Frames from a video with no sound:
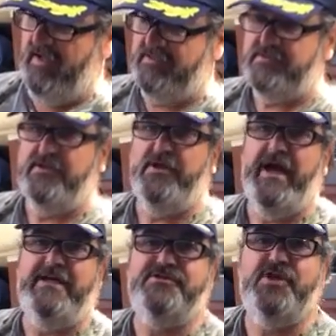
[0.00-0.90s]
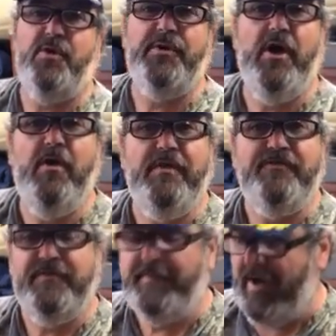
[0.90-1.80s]
As you guys don't know
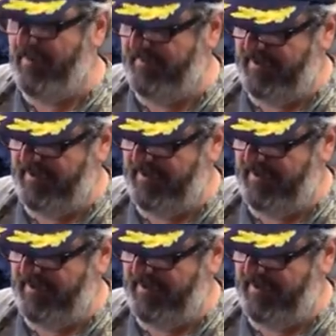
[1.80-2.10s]
this about